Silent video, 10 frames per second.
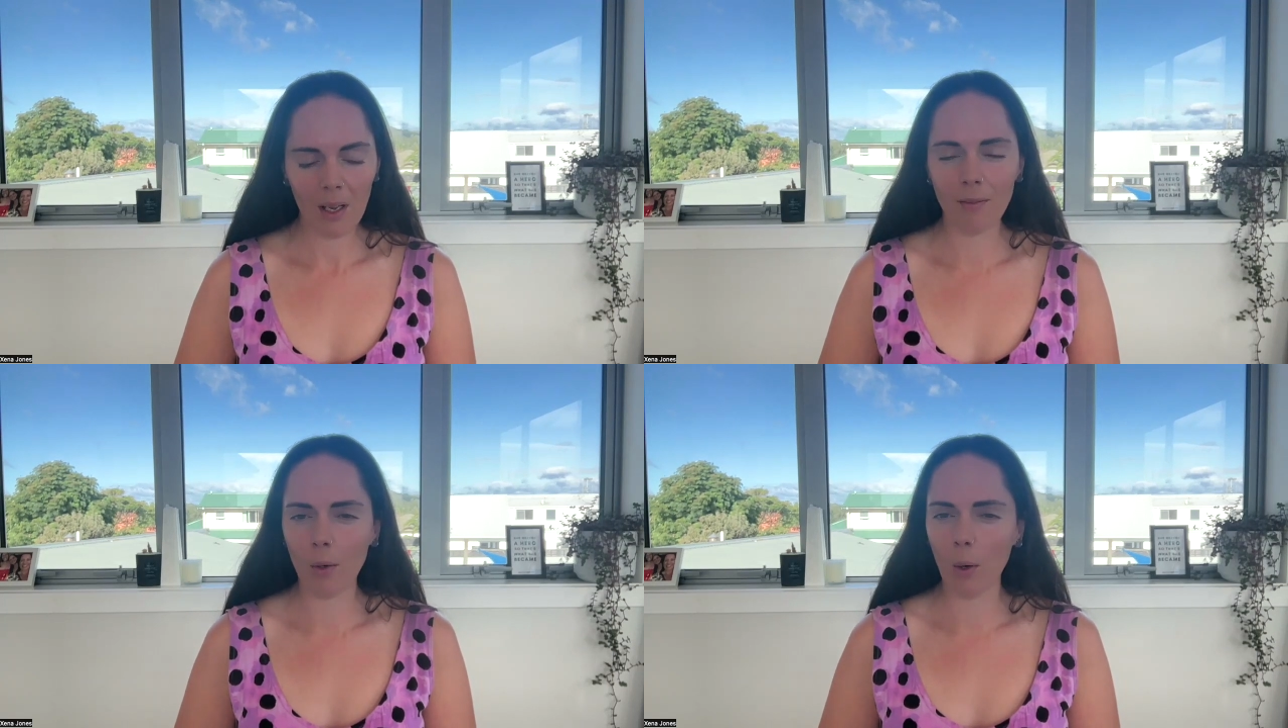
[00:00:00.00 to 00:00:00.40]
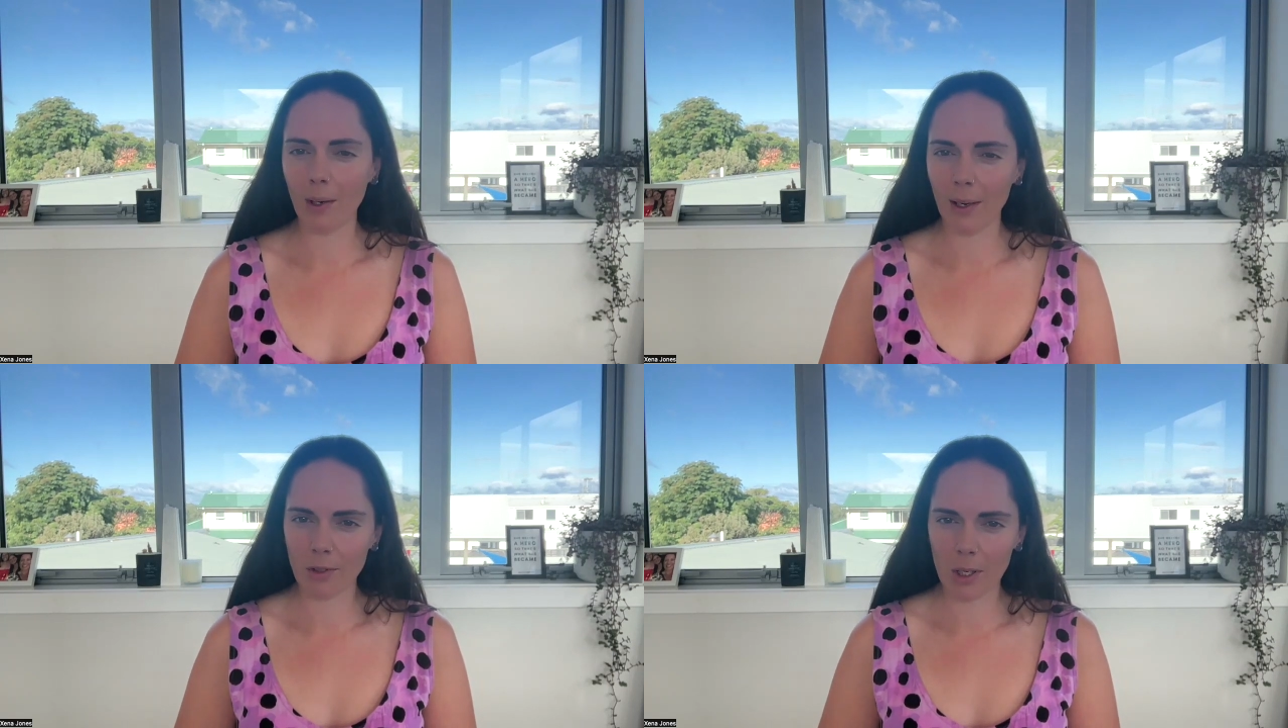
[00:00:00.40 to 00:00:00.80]
If you
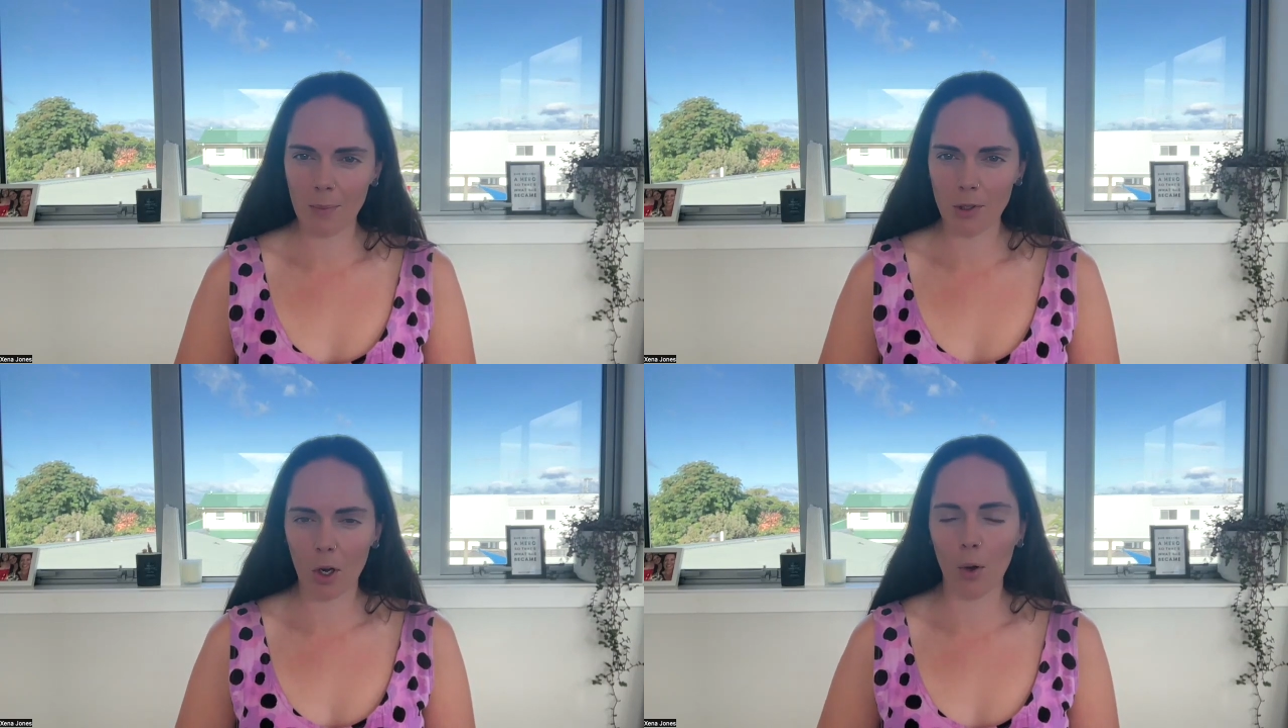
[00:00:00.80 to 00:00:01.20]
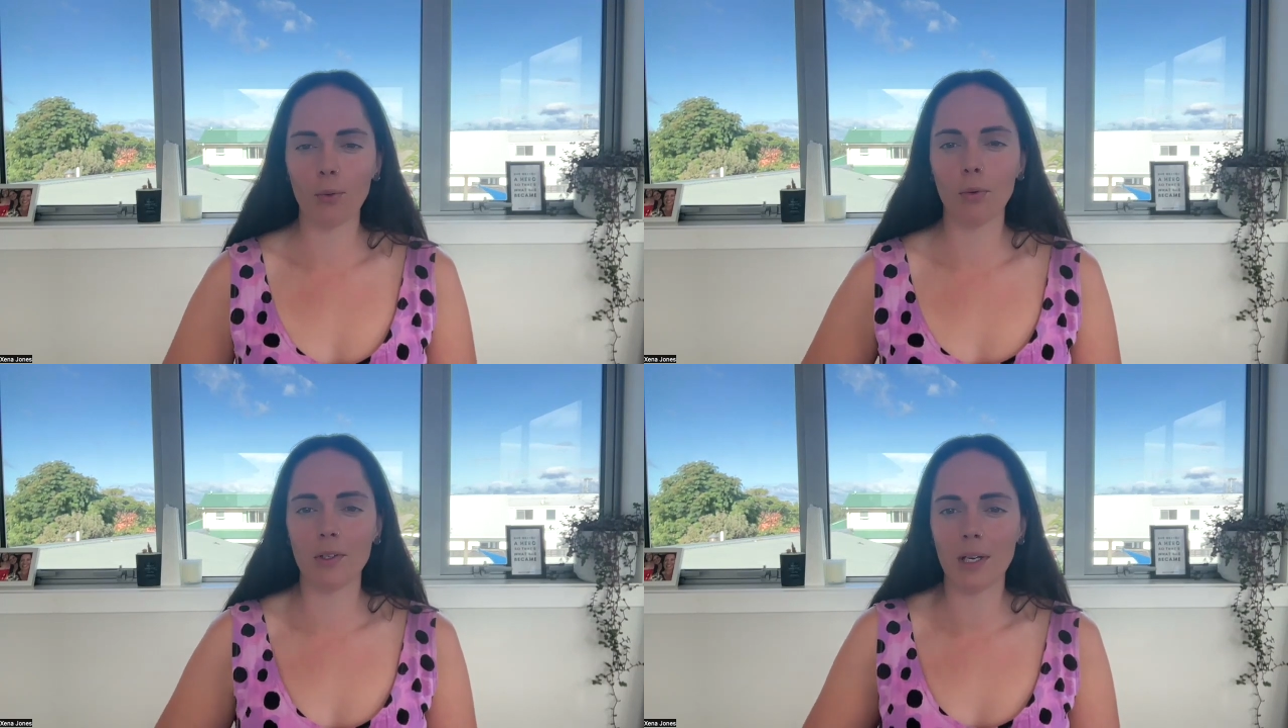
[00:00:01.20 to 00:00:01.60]
only have time to go
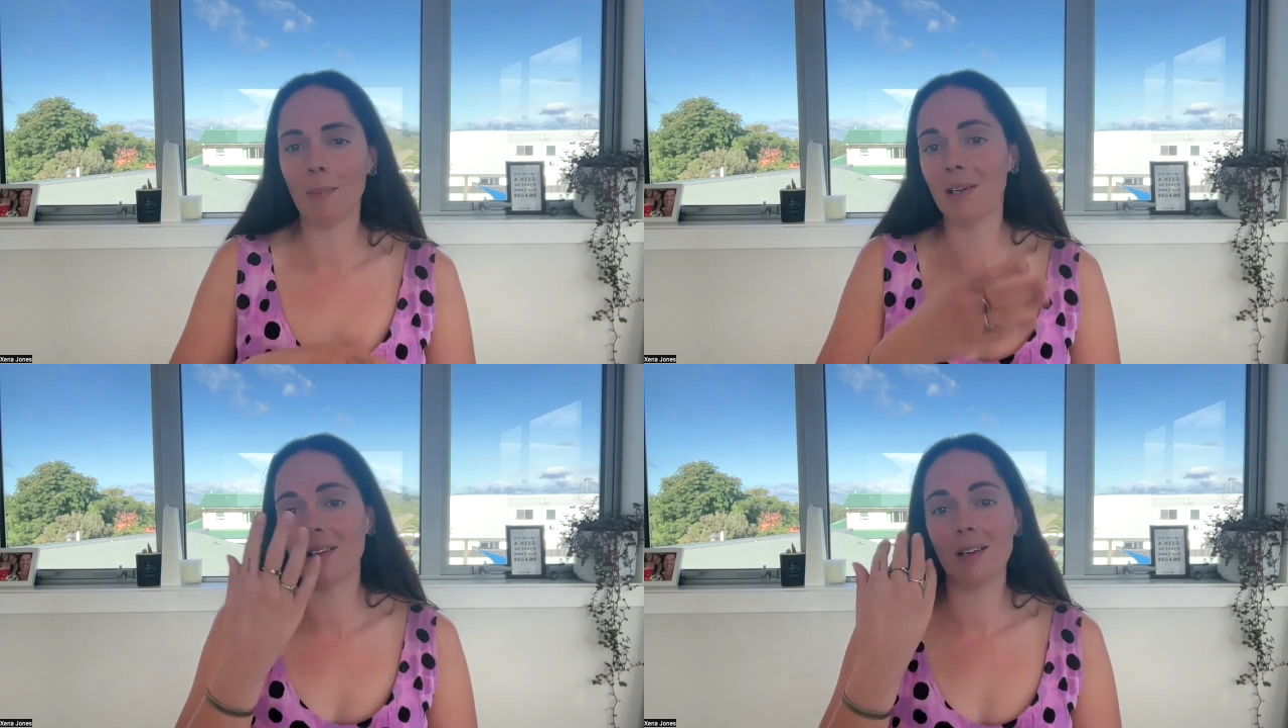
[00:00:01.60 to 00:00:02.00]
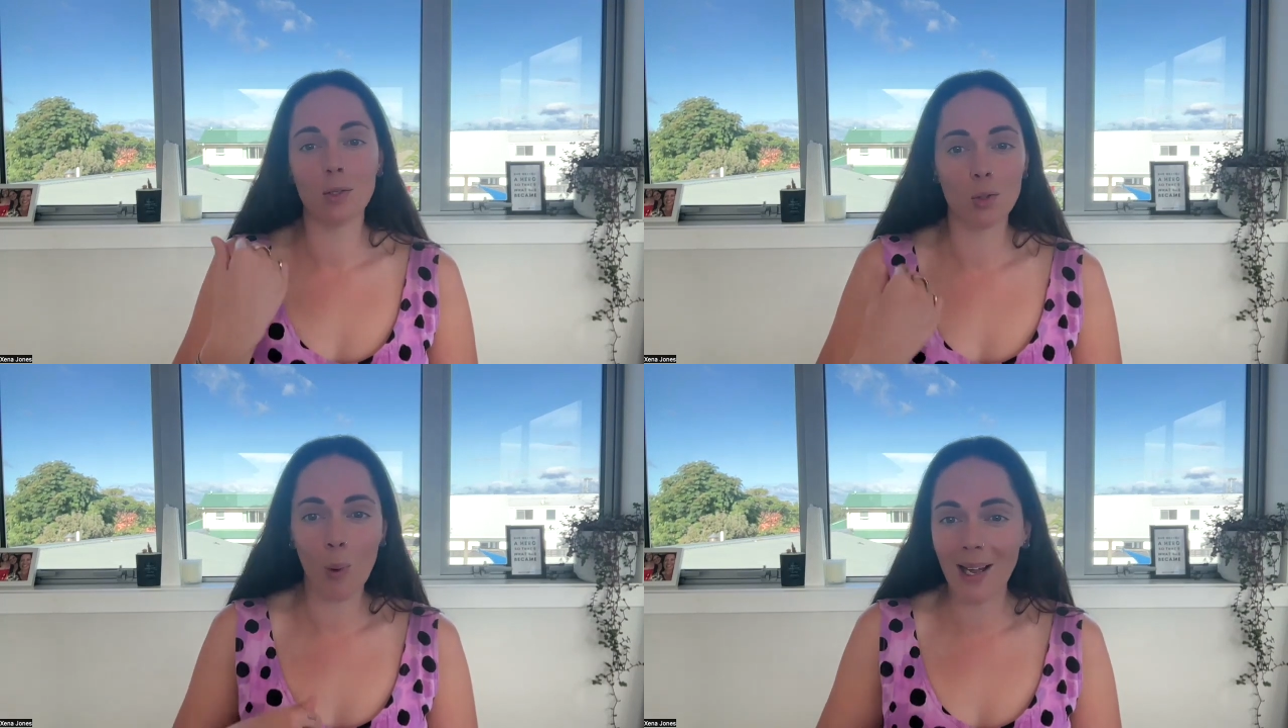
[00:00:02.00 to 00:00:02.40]
through the tapping
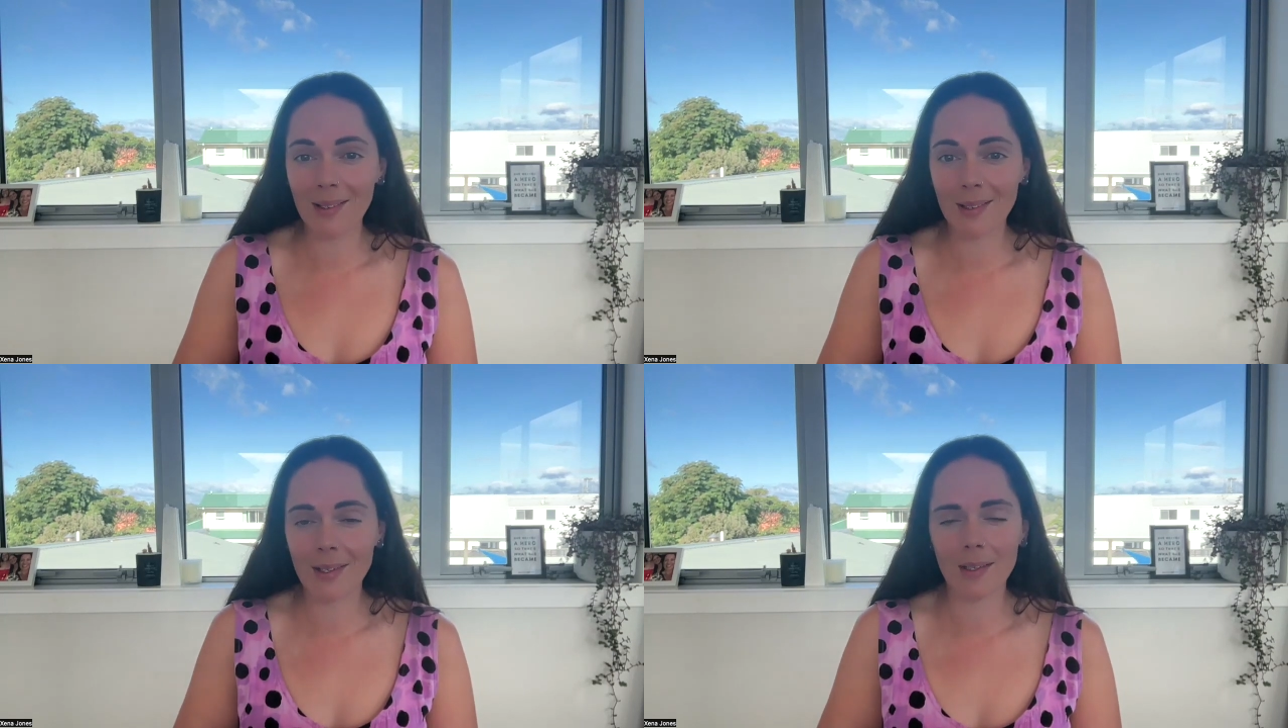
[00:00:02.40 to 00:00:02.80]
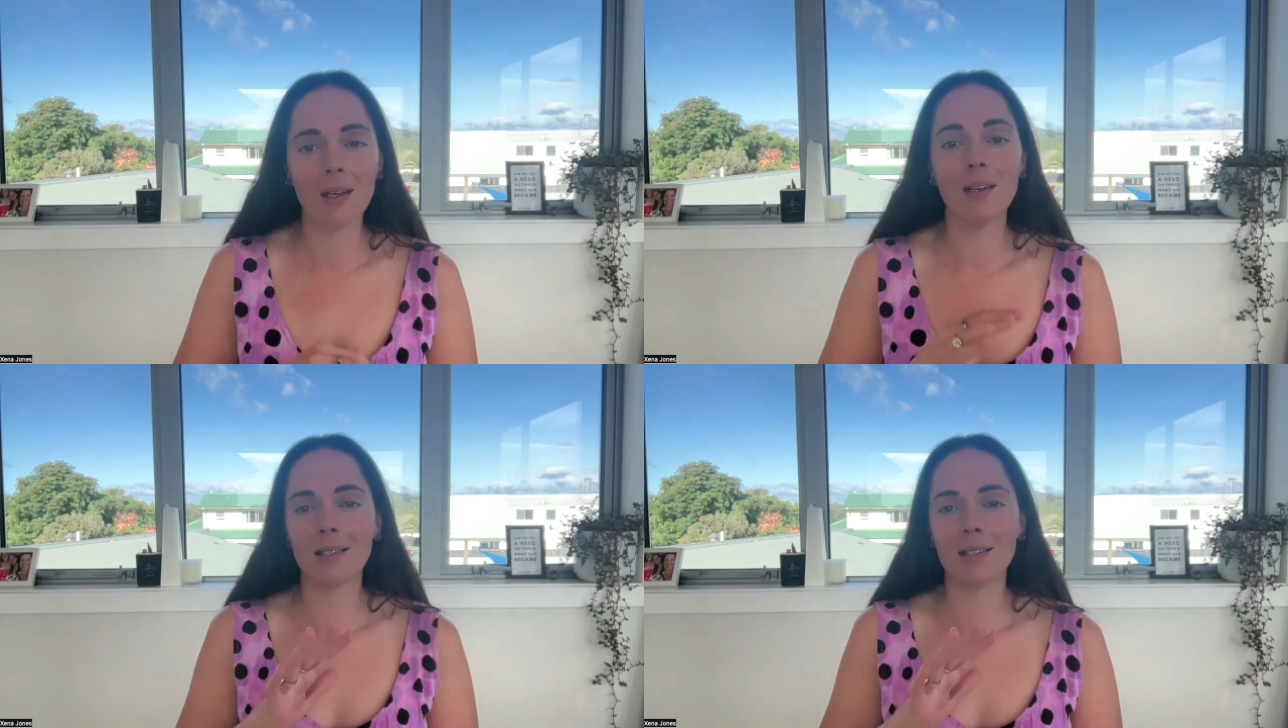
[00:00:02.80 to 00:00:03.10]
sequence once,